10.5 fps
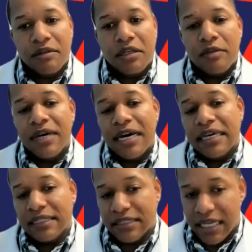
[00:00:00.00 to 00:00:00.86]

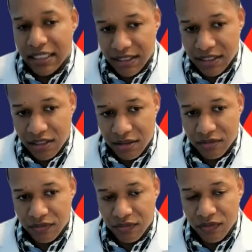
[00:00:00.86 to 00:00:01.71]
MIS-C.
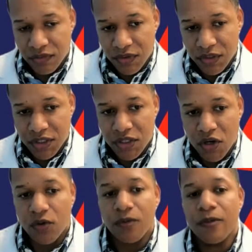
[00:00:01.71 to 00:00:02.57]

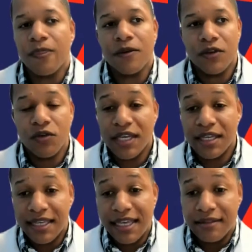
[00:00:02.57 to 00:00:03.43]
So you
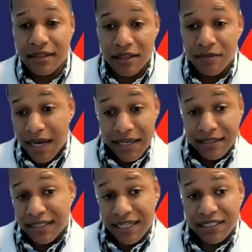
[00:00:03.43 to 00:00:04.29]
can get
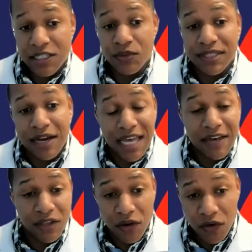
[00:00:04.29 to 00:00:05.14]
MIS-C without
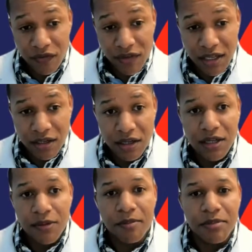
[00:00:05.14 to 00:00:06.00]
having COVID.
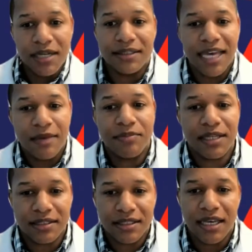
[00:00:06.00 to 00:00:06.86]
But that
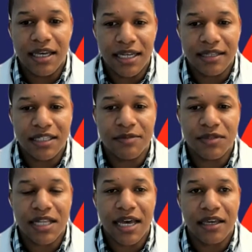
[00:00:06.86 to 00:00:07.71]
being said, it
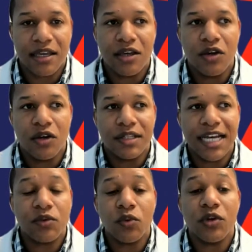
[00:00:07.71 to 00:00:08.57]
seems like
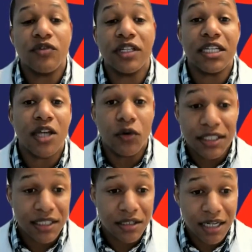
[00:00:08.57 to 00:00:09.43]
that's when we really
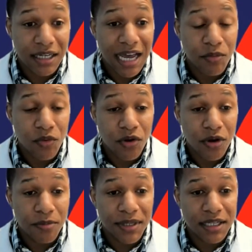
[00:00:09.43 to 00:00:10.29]
noticed it a lot
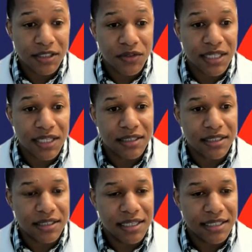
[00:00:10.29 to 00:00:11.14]
more, because it was like
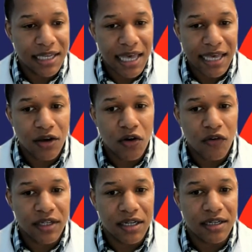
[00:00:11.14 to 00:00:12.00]
these kids that got
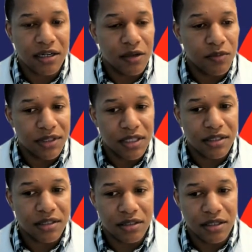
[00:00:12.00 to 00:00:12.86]
COVID ended up with this